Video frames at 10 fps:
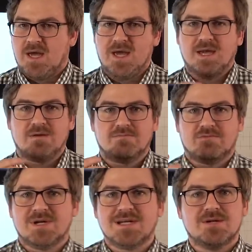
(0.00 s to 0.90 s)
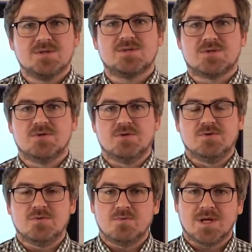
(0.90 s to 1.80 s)
A really good
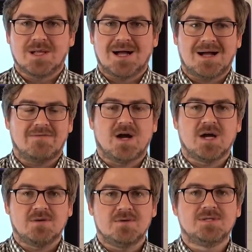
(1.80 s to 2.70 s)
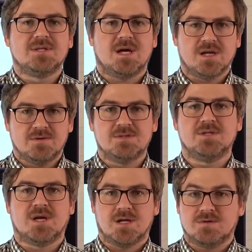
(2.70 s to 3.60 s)
school will have hundreds and hundreds
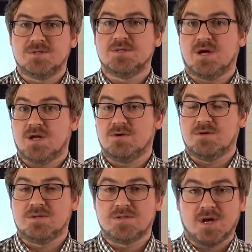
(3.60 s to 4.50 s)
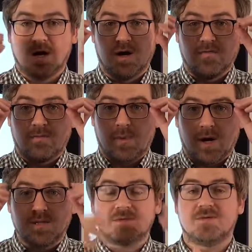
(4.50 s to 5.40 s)
and hundreds and hundreds of
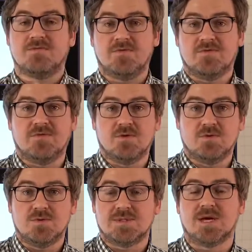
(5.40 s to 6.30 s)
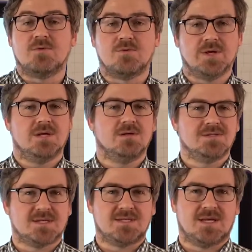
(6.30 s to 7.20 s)
positive reviews and real
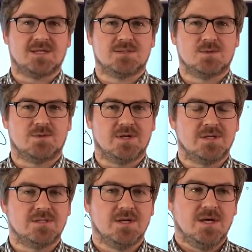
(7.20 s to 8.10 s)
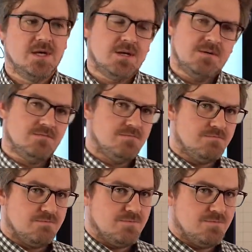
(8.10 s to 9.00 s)
success stories.
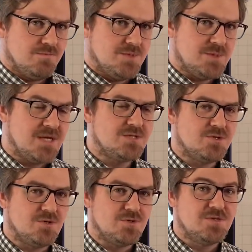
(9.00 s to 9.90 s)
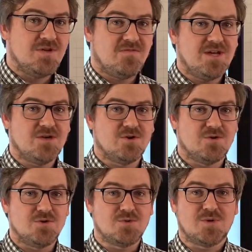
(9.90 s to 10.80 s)
Fake schools, fake
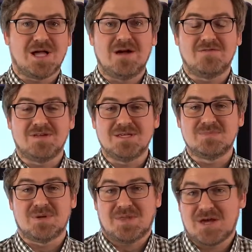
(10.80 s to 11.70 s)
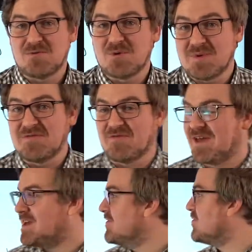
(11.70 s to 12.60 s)
gurus will have these, but they will be
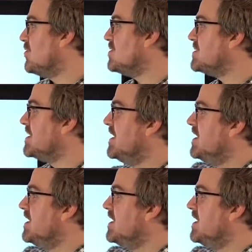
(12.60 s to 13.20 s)
fake, of course.